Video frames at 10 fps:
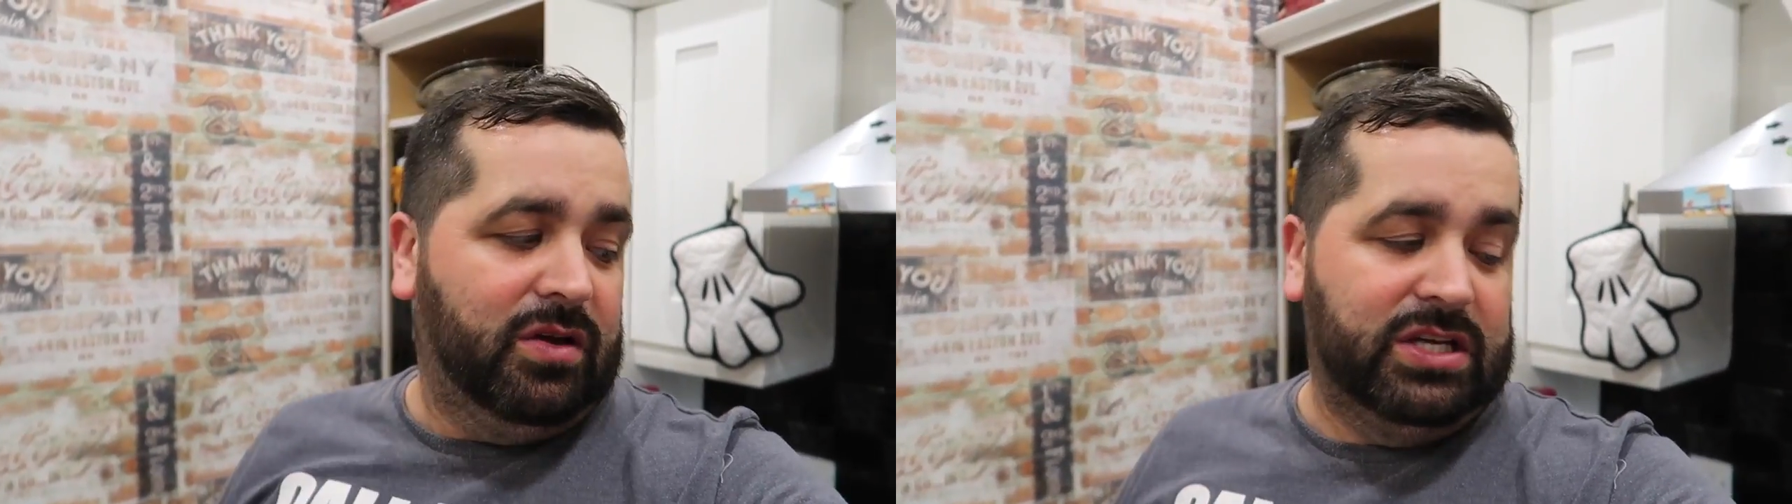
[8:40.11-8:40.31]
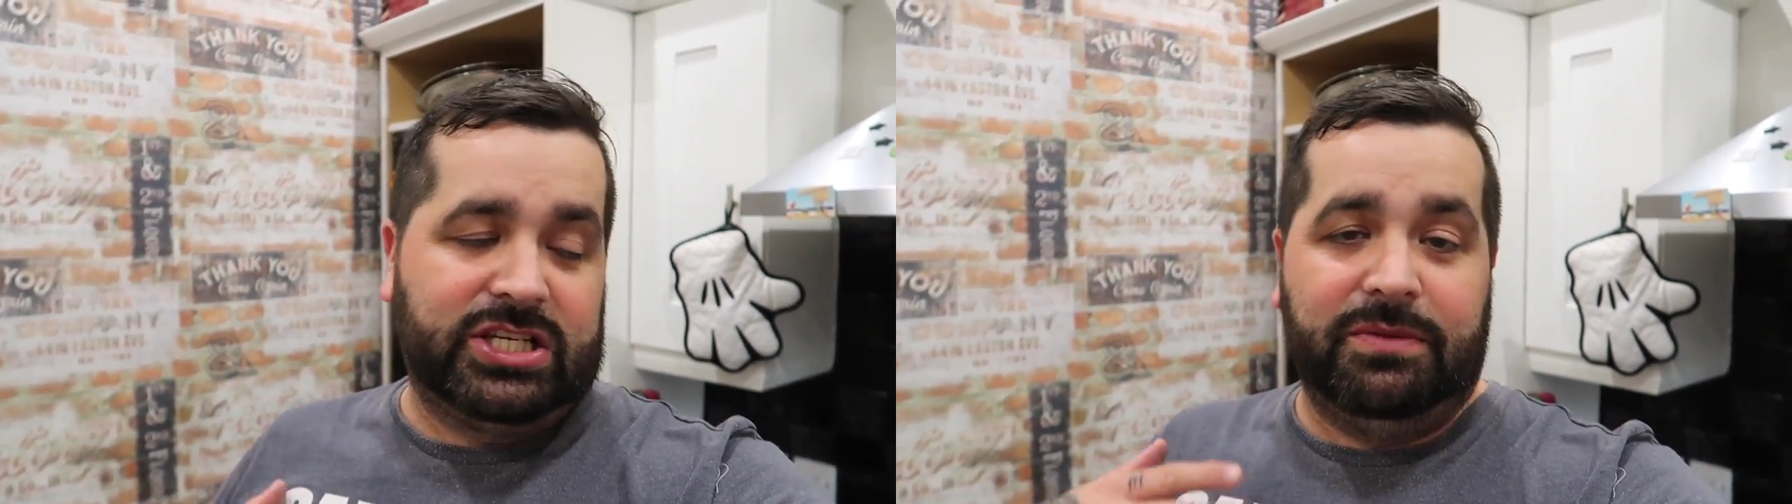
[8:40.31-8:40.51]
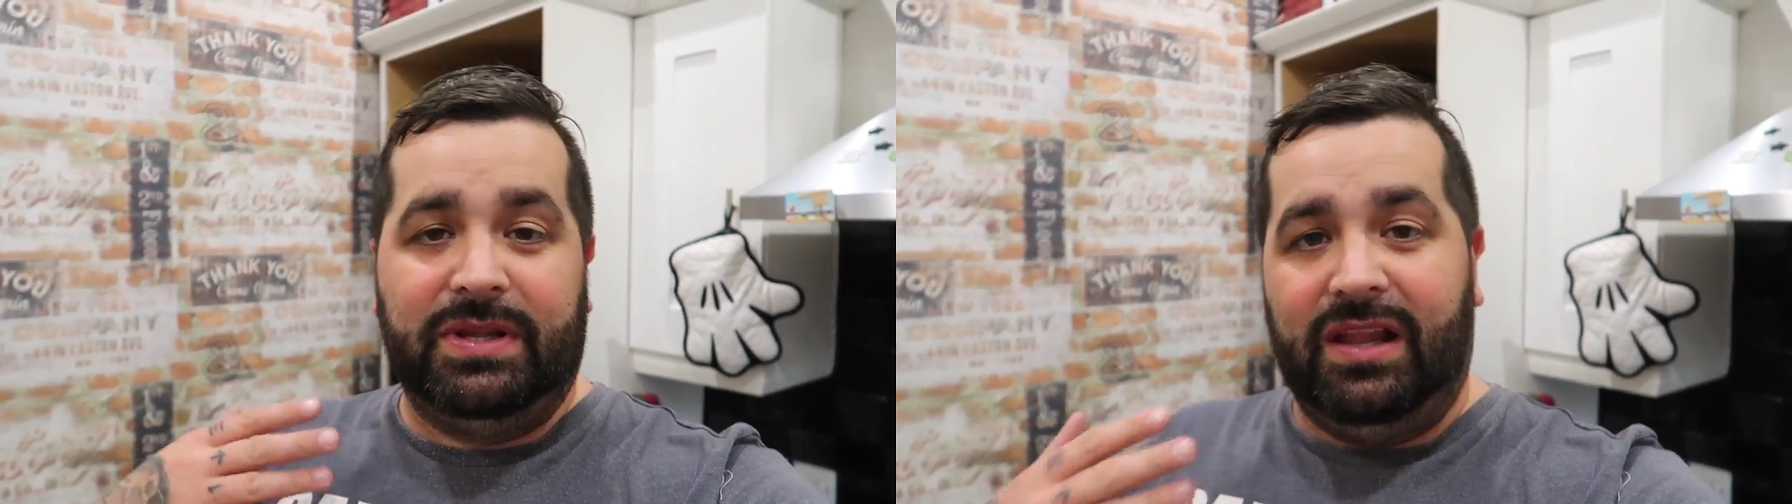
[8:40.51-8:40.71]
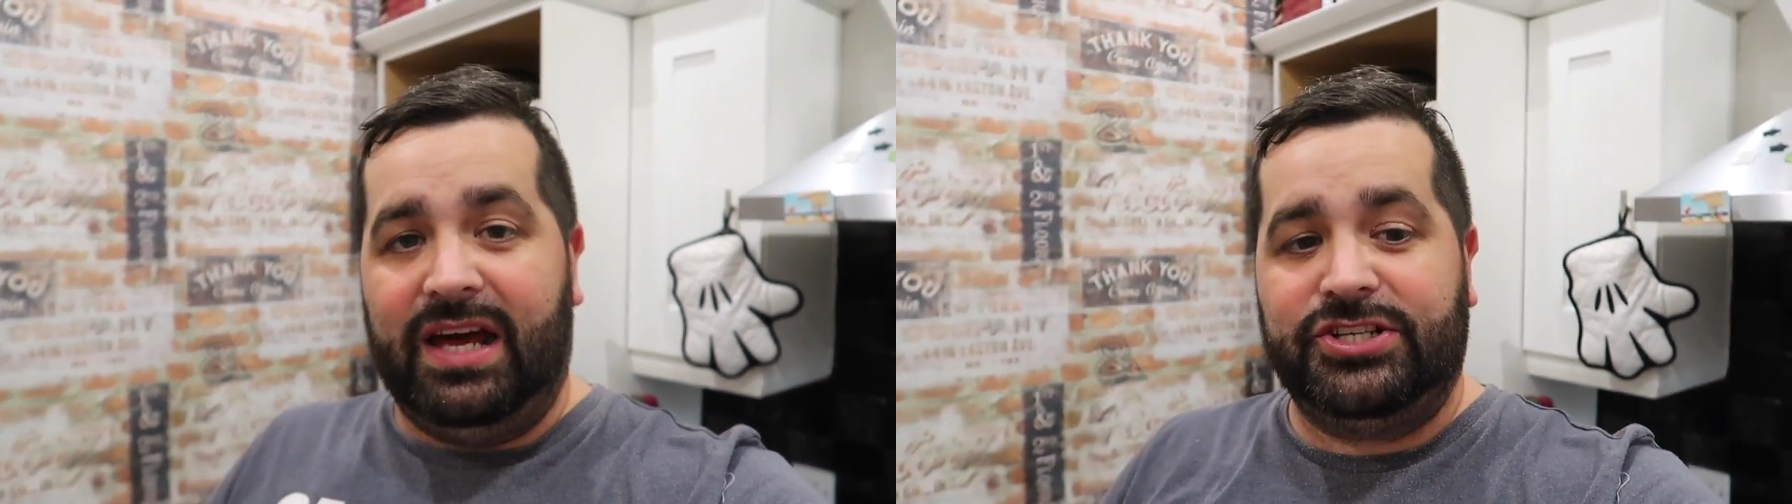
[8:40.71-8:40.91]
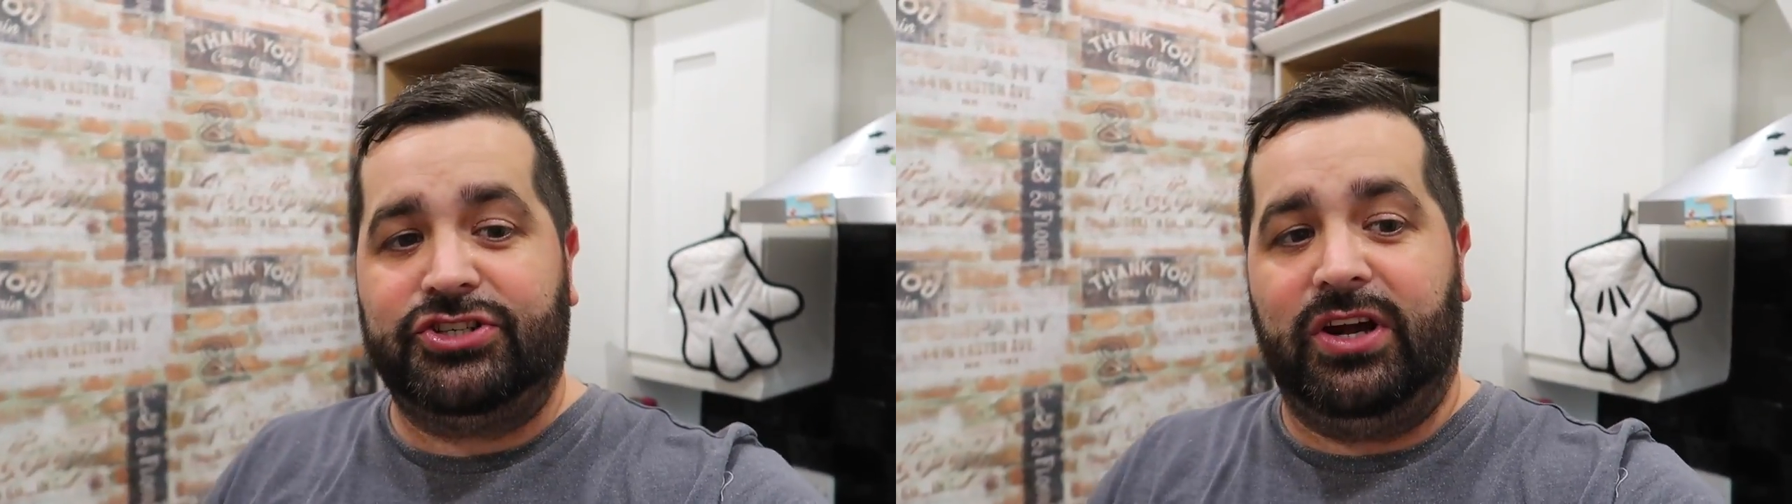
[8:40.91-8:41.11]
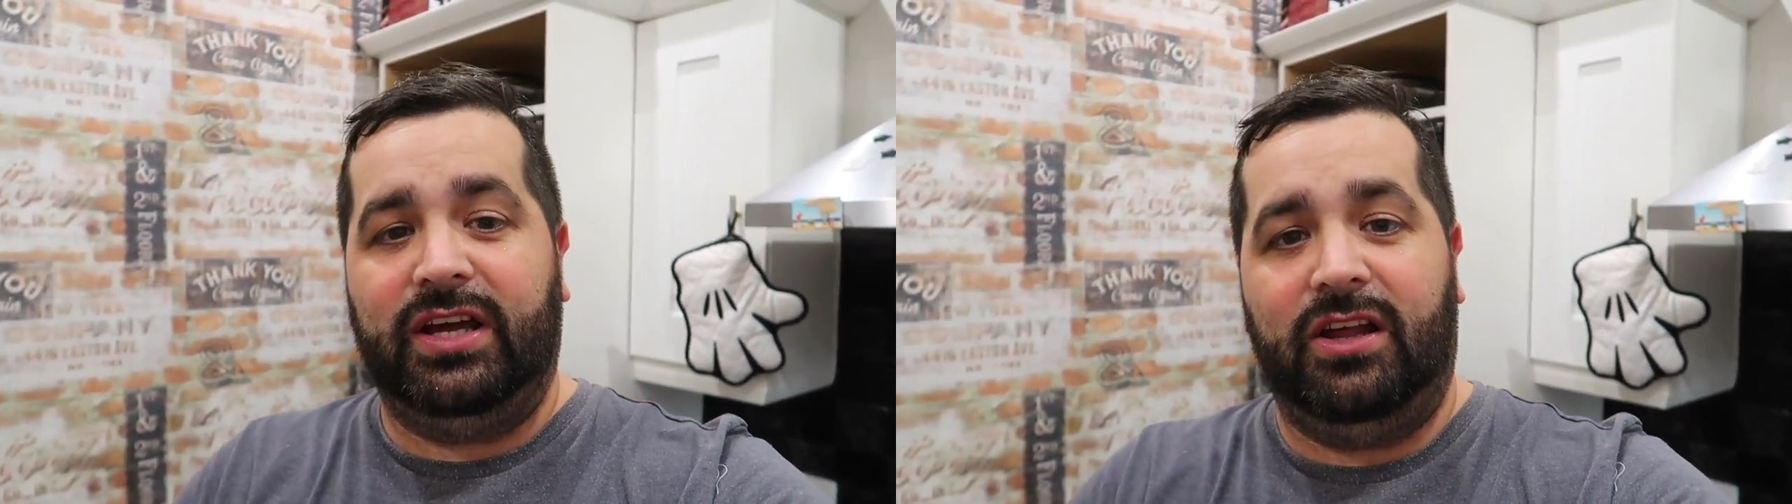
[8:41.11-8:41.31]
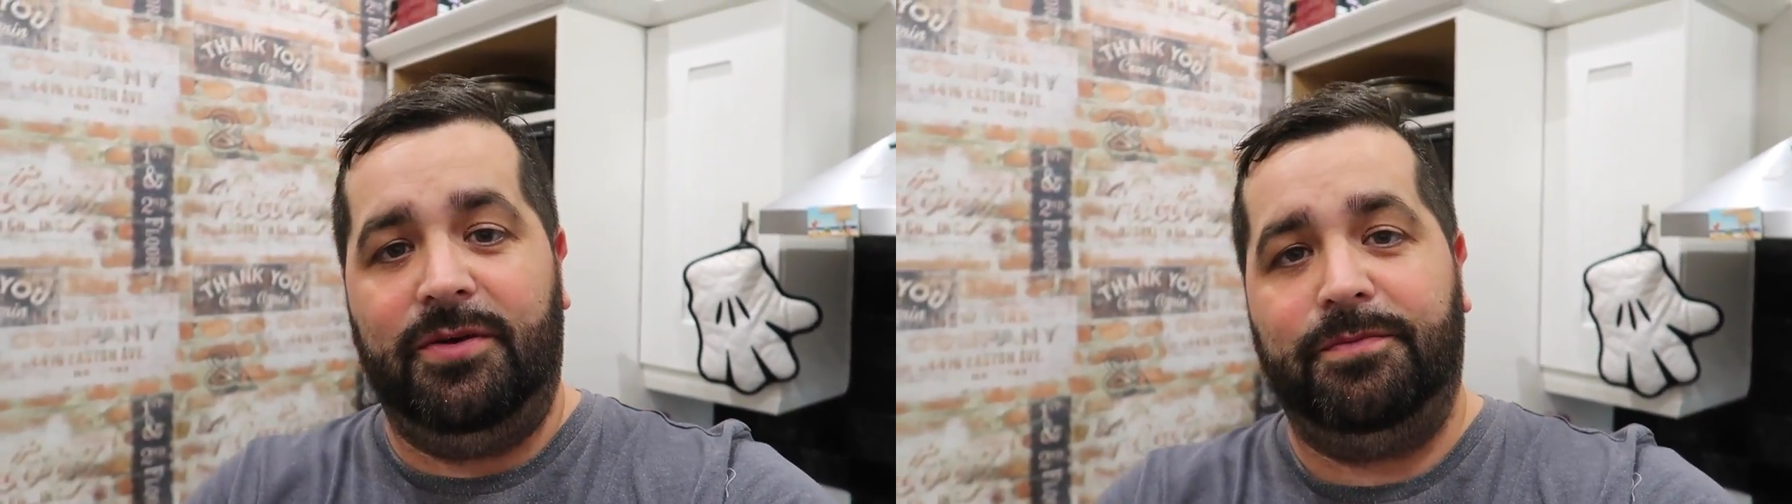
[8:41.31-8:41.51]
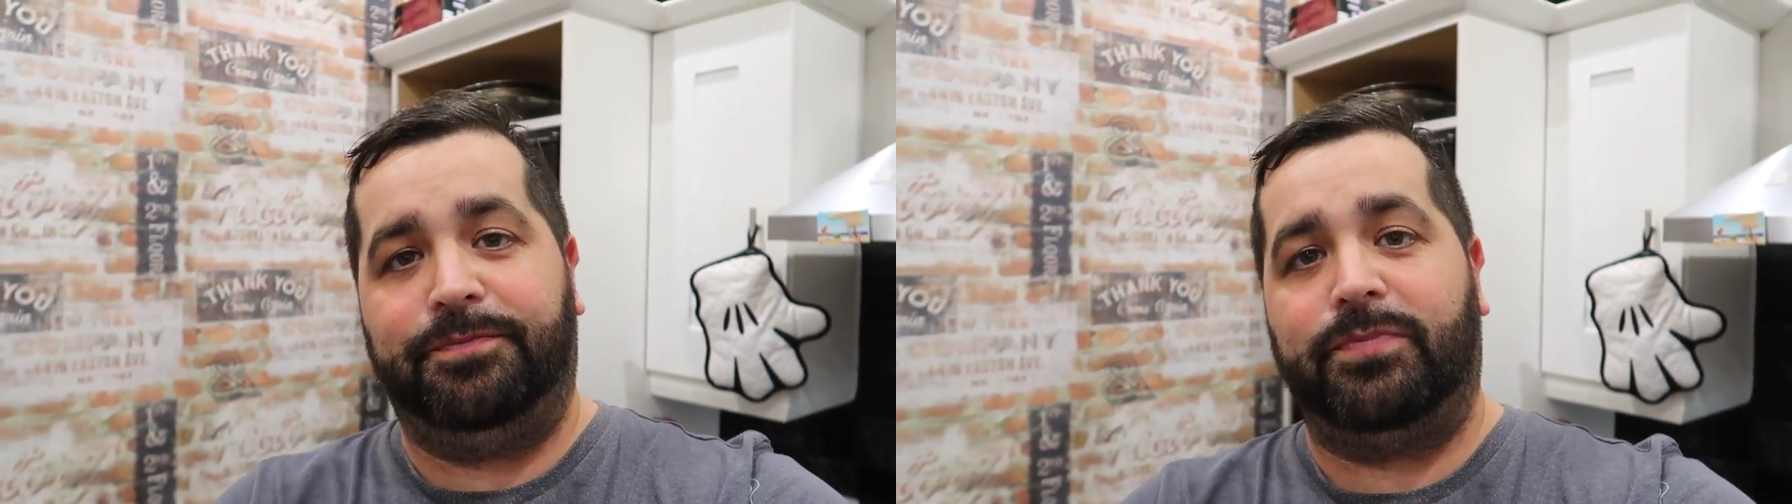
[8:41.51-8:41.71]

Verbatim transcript: It's going to be the last trailer